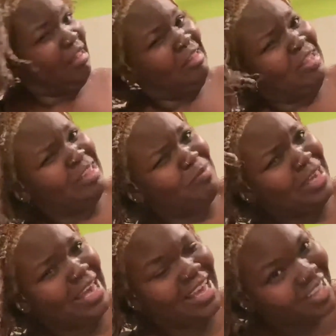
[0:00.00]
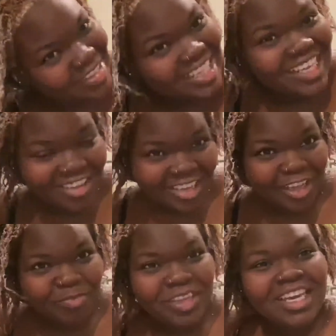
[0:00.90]
at my eye.
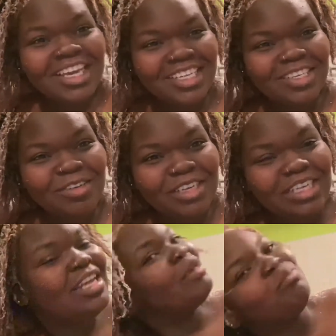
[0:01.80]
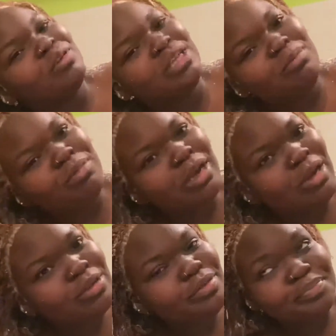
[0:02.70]
Okay, it's already like pretty
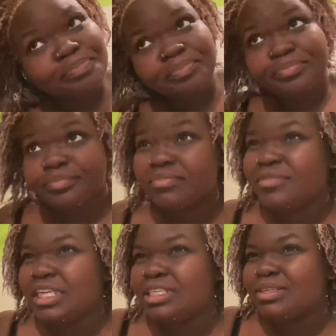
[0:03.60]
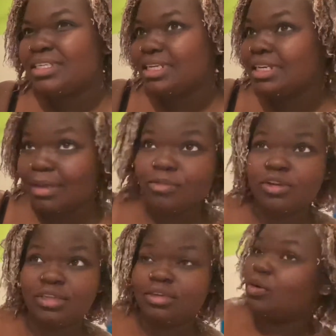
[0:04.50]
brown. So I think I'm
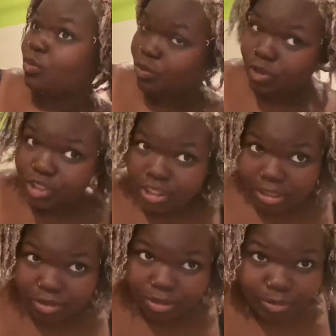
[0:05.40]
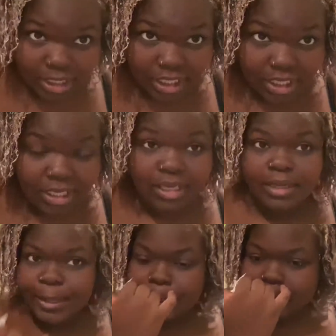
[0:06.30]
gonna wash it out already
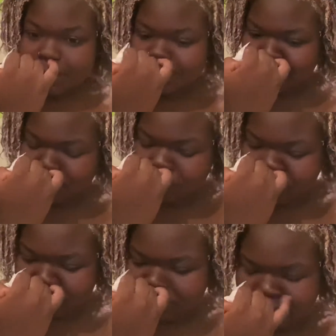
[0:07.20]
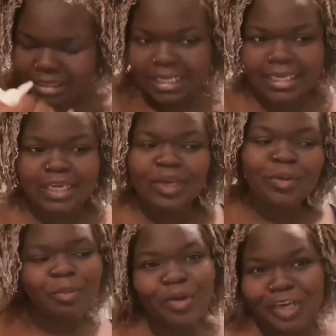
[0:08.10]
because I'm going for this like
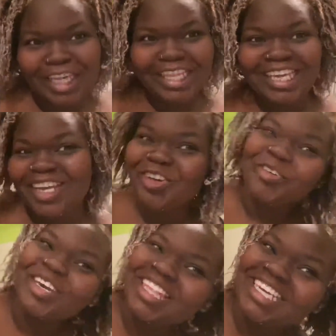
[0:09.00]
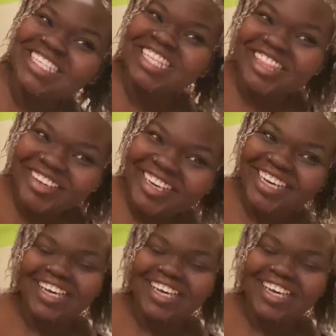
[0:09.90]
burgundy reddish look.